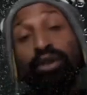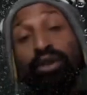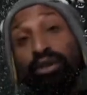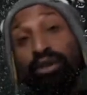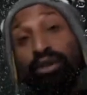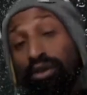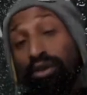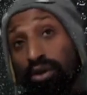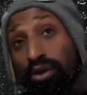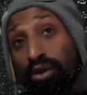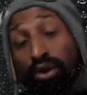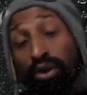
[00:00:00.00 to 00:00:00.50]

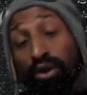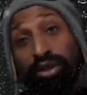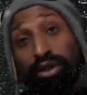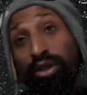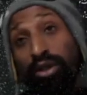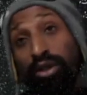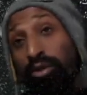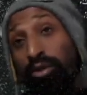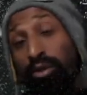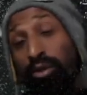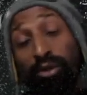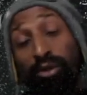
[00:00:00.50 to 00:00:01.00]
The court is
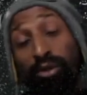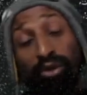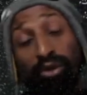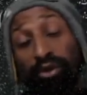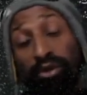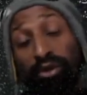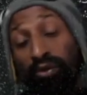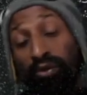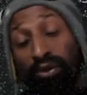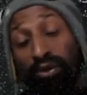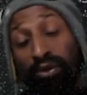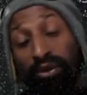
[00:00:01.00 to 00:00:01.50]
going to be
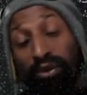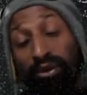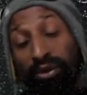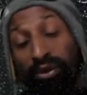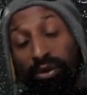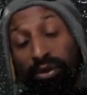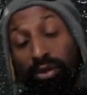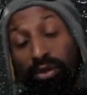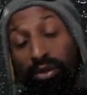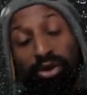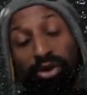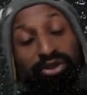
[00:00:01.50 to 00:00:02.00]
the, the,
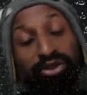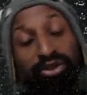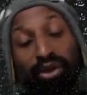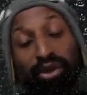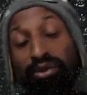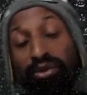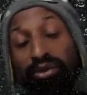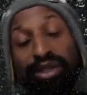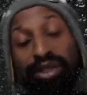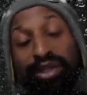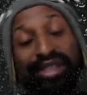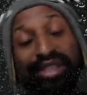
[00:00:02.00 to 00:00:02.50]
almost the
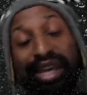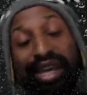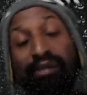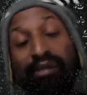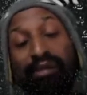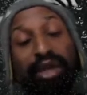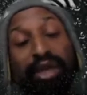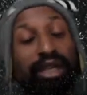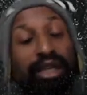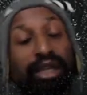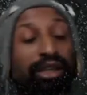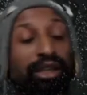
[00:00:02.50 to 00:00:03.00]
only time
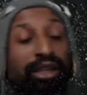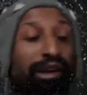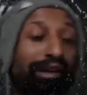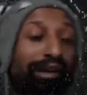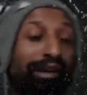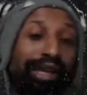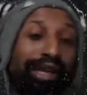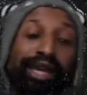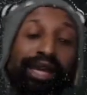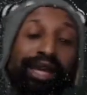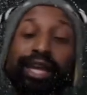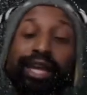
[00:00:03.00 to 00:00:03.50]
any y'all
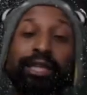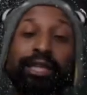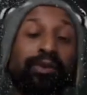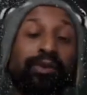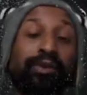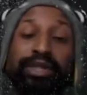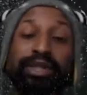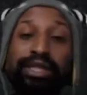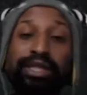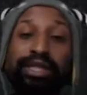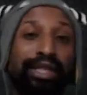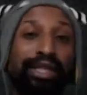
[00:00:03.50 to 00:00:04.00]
engage with
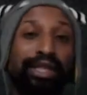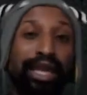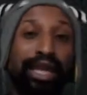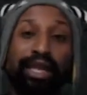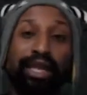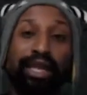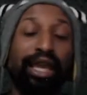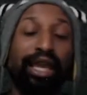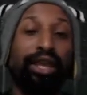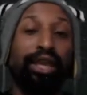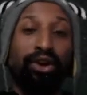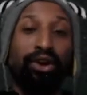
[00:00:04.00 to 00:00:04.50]
the
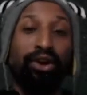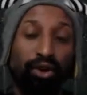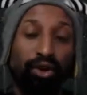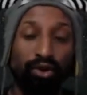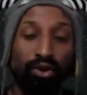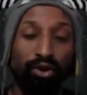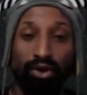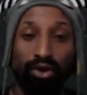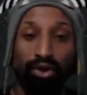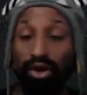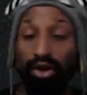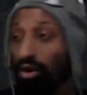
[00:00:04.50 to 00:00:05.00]
state at
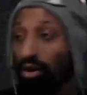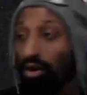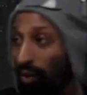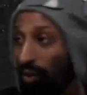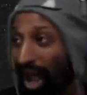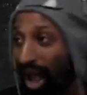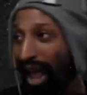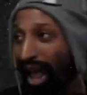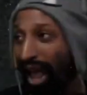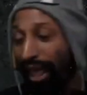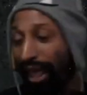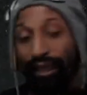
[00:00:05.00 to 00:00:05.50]
all.
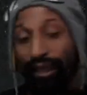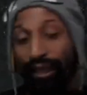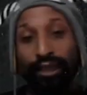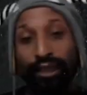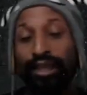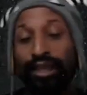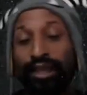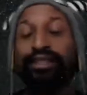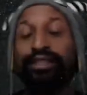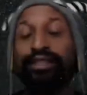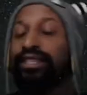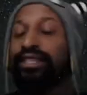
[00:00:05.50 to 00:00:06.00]
Why?
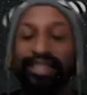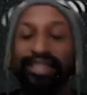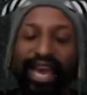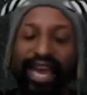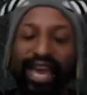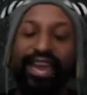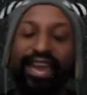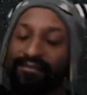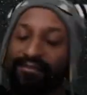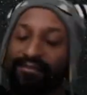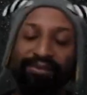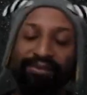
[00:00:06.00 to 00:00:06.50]
It's a
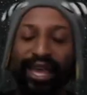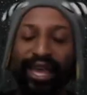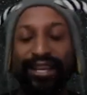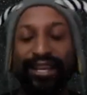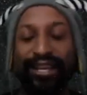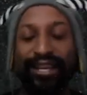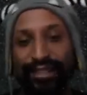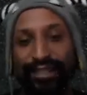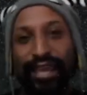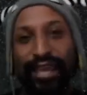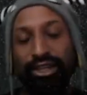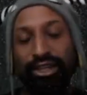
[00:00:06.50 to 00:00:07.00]
slave
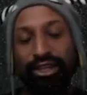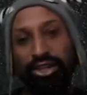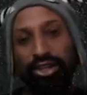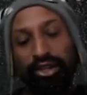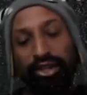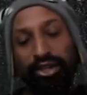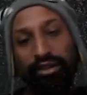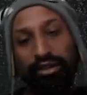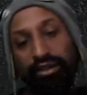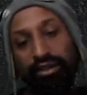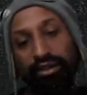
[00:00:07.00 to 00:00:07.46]
plantation.